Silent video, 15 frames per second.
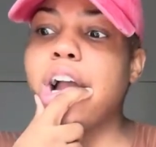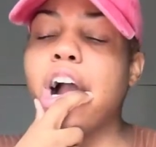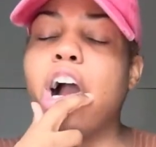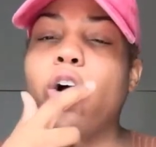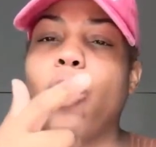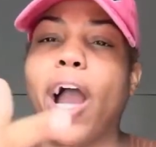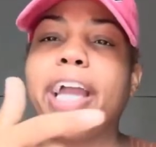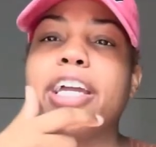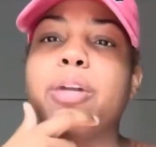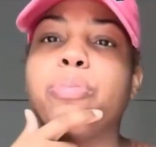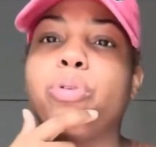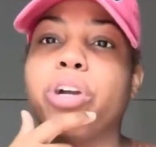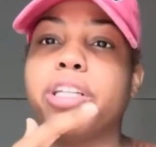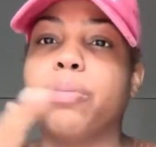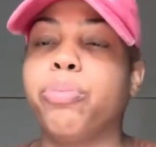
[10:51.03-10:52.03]
Oh, I hear the
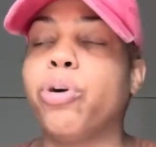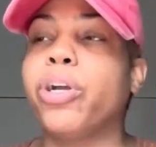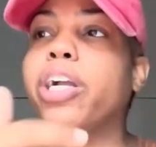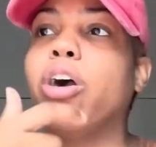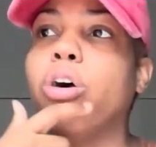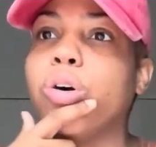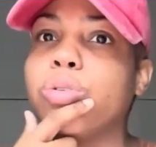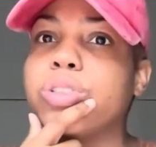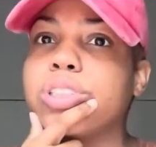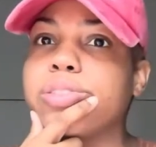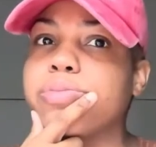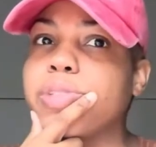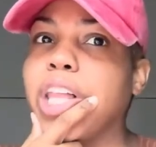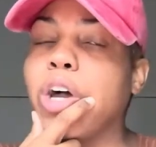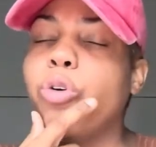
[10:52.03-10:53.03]
boy. The boy goes,
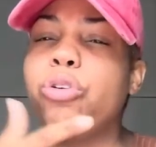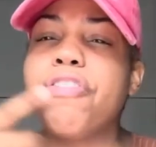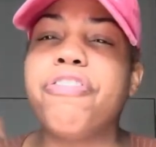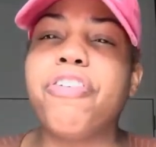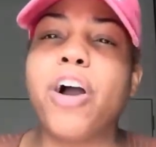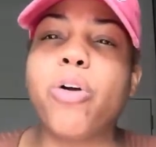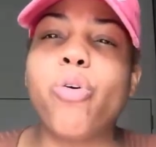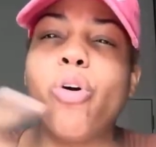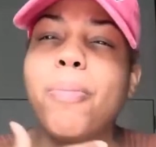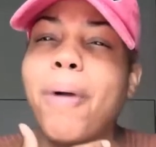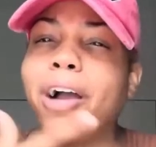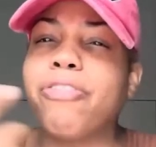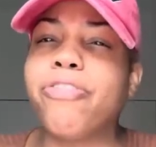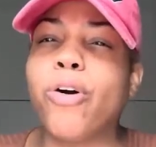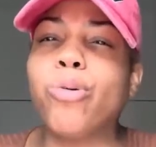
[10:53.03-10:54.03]
who the fuck called
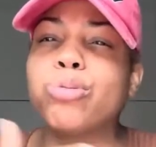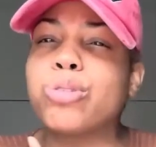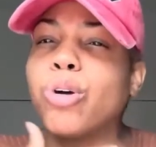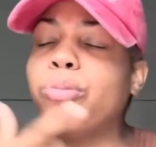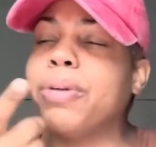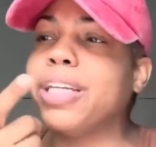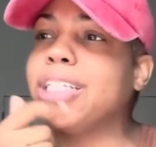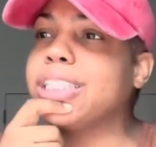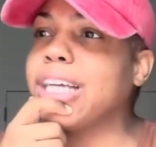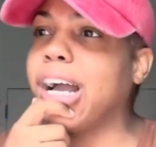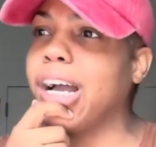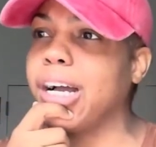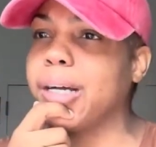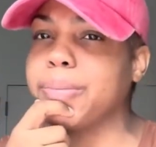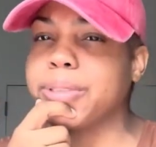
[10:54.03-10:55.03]
my phone so many
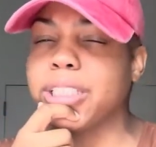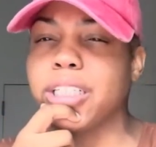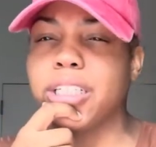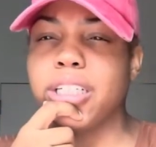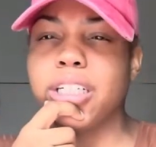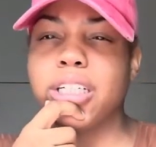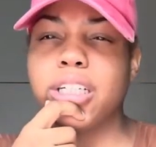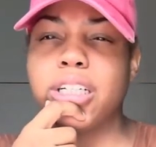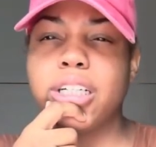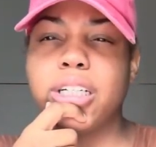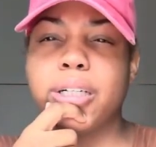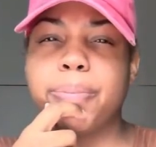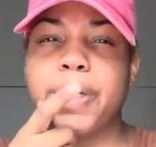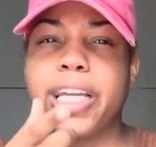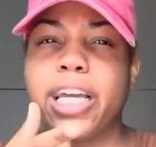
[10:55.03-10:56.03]
times?
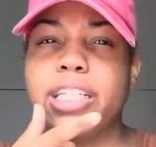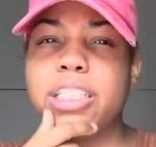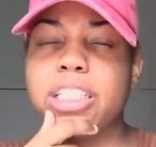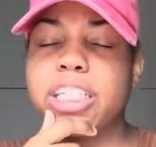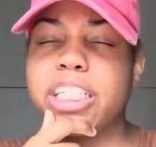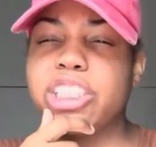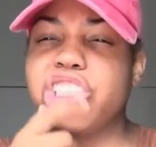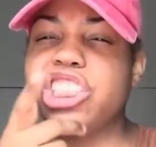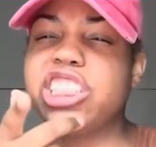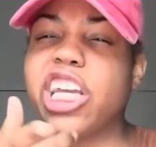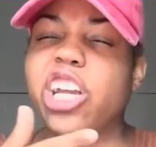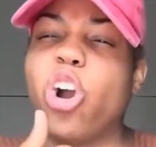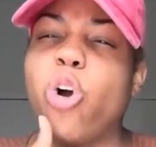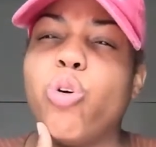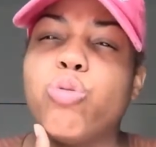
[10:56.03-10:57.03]
Michaela look at, she
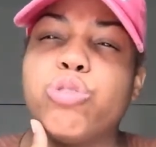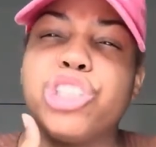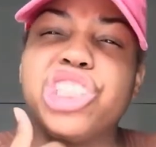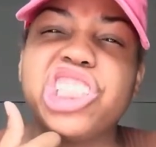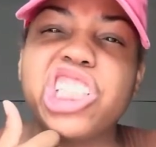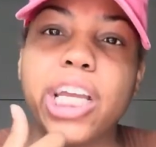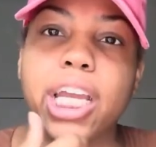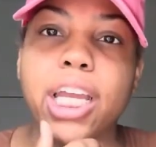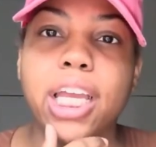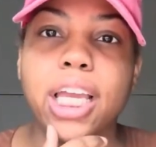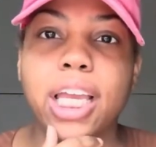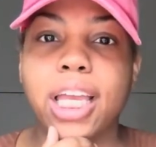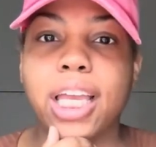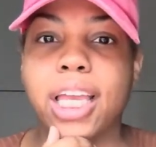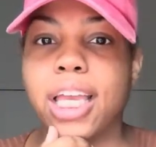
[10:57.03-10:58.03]
say, oh shit.
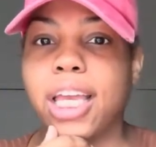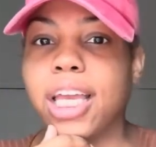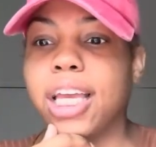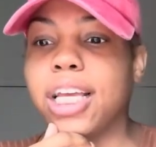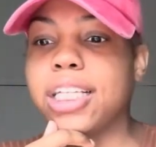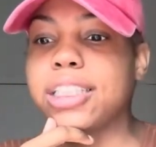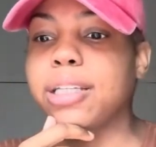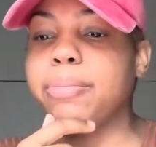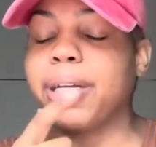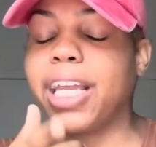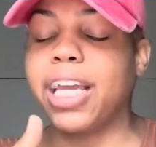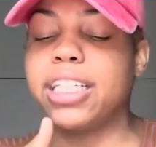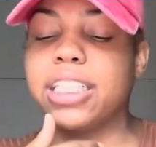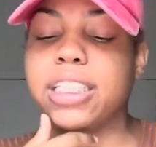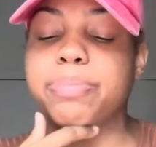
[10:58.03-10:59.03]
Then
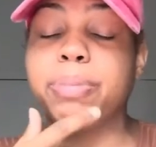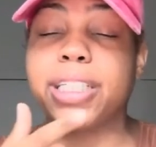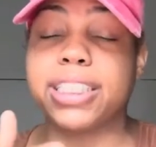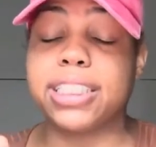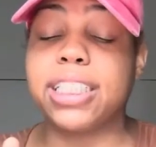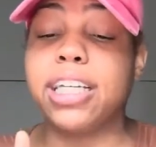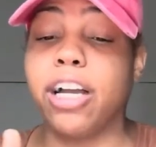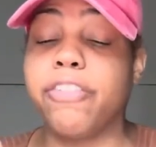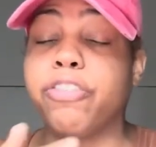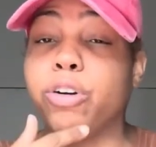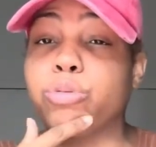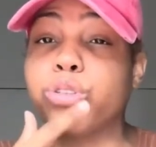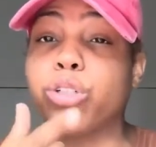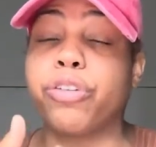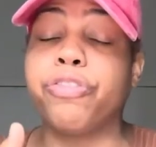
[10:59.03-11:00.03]
Michaela must see her
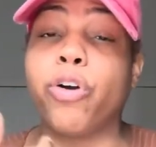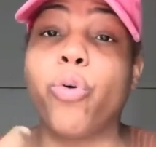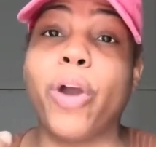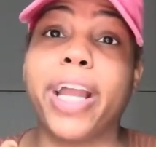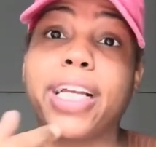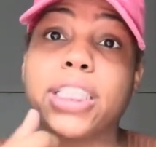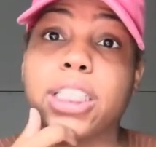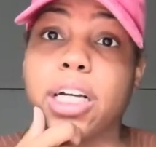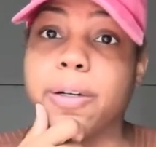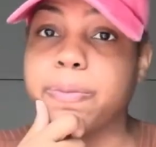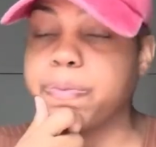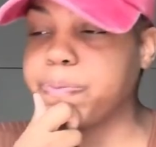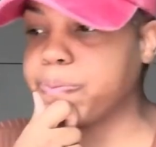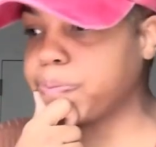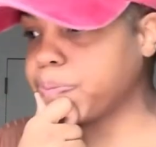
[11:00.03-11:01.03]
phone, so the phone hangs up.
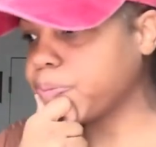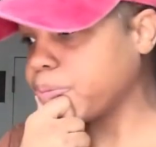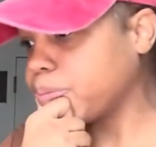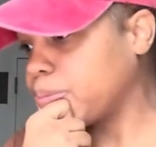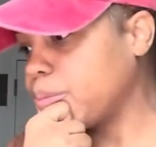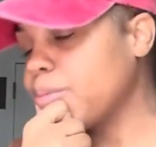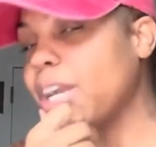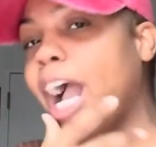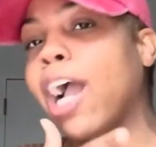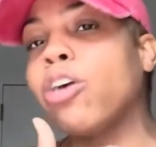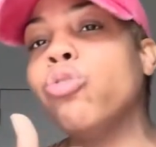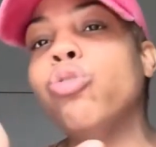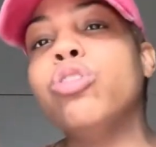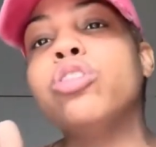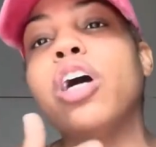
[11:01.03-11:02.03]
I
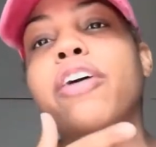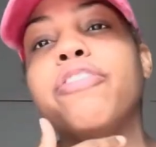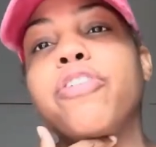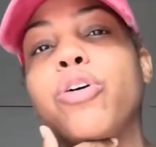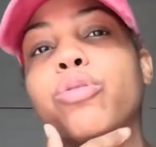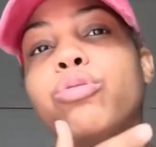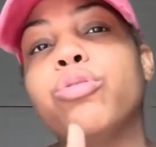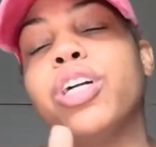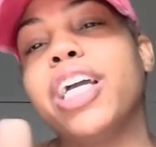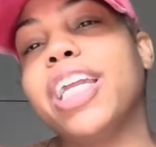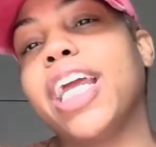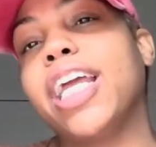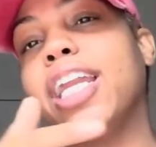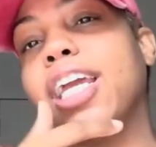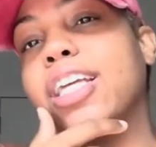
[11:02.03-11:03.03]
call her phone,
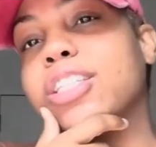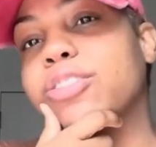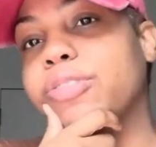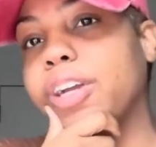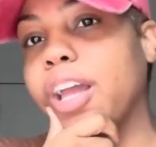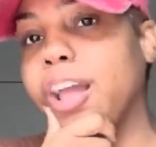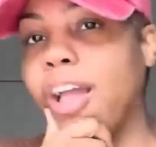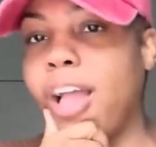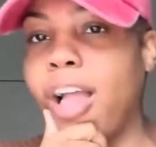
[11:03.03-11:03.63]
it ain't answering.